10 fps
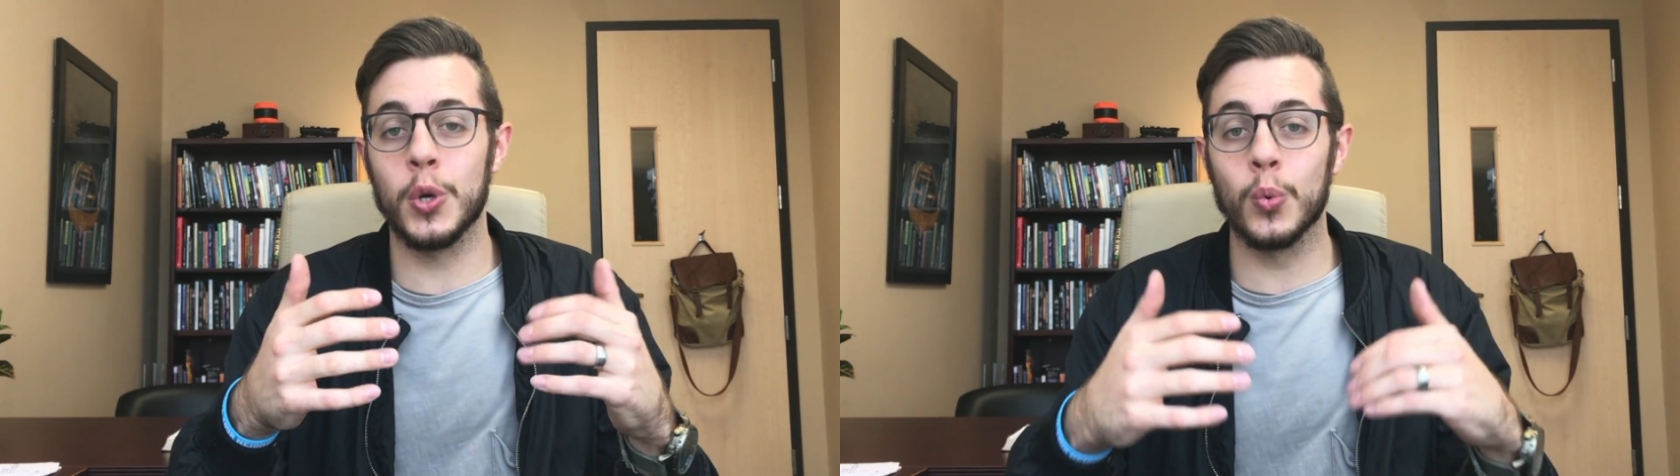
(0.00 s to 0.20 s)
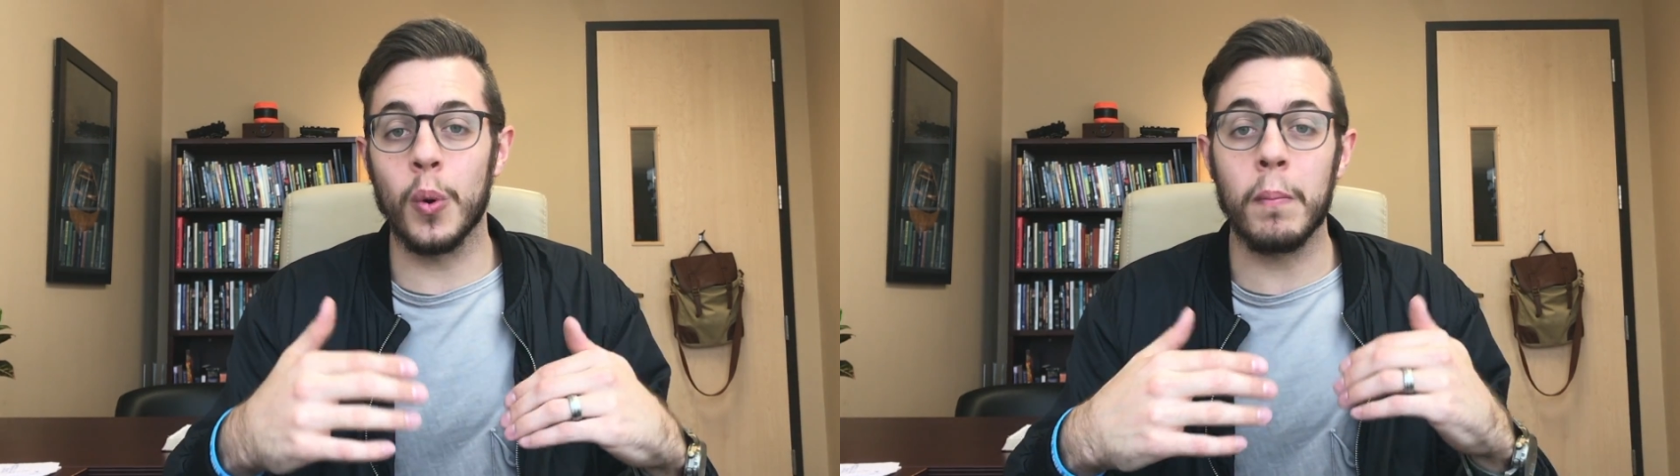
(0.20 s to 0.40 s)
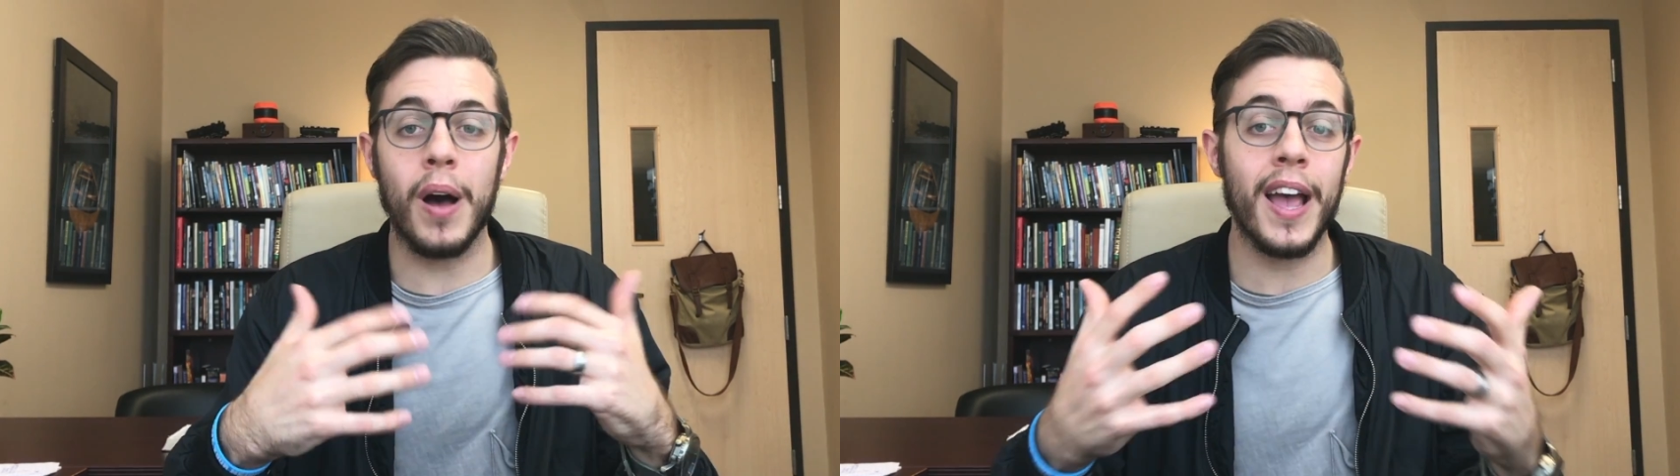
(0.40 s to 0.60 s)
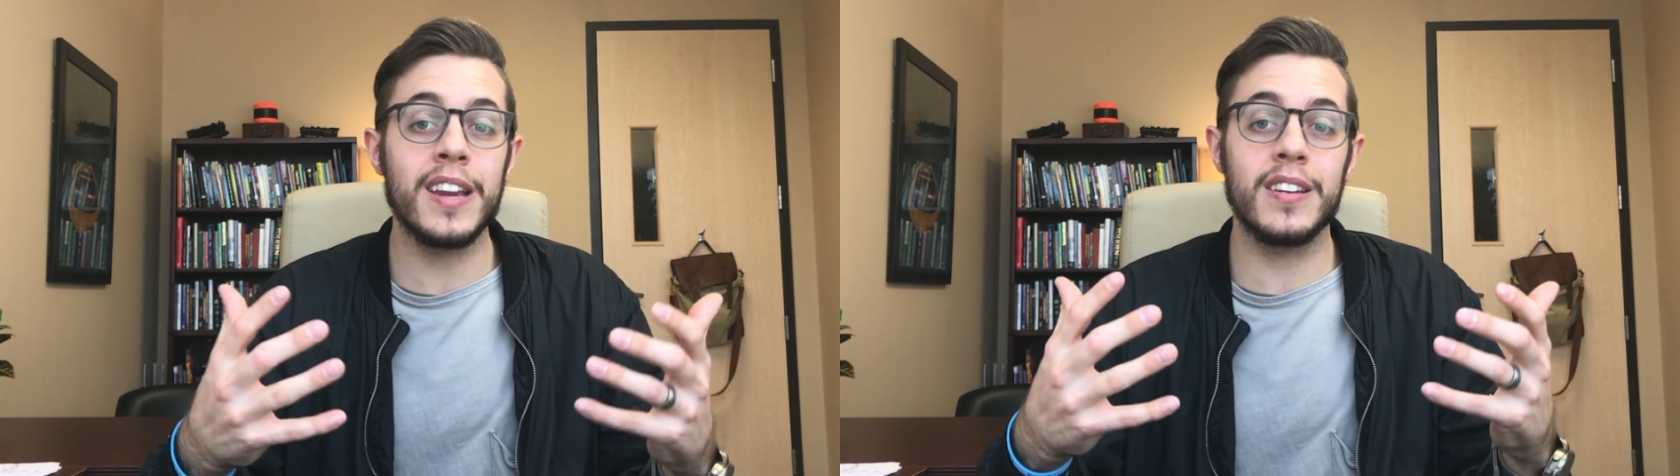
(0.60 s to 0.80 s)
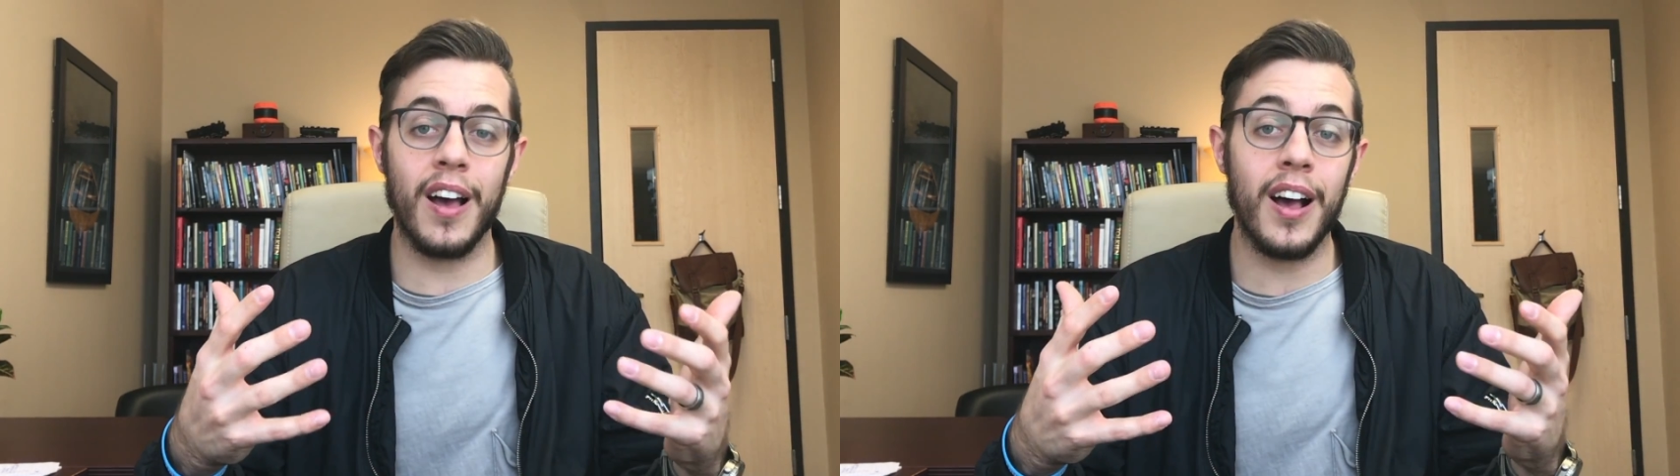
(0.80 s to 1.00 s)
to
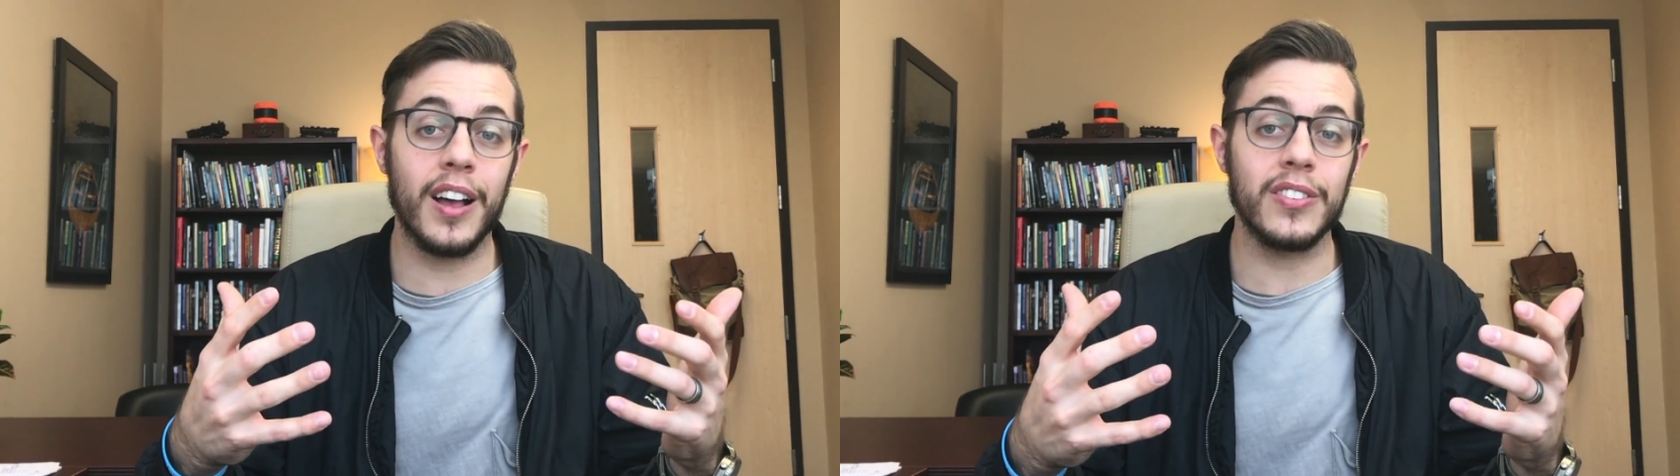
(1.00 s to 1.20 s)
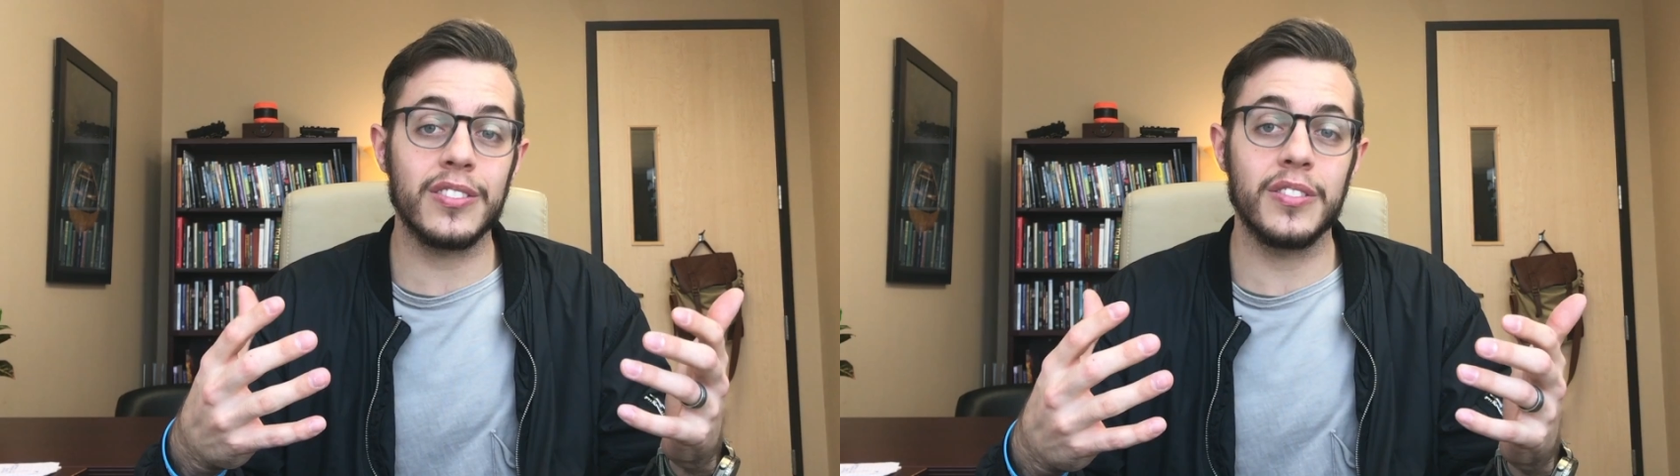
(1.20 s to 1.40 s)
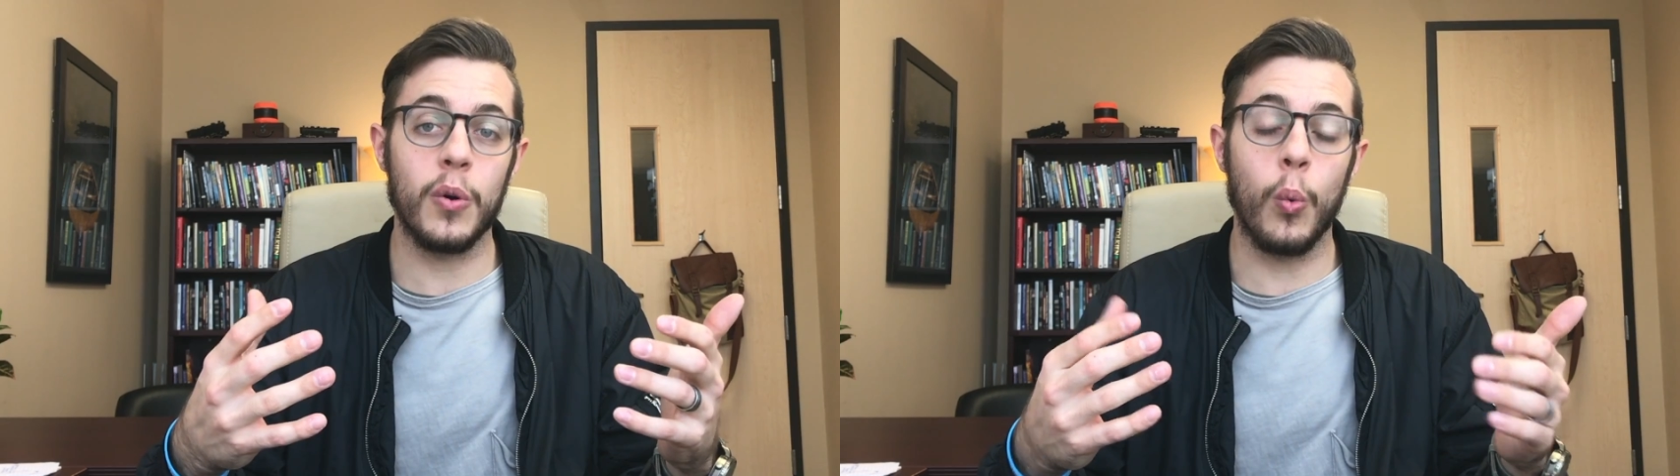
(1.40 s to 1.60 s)
remind us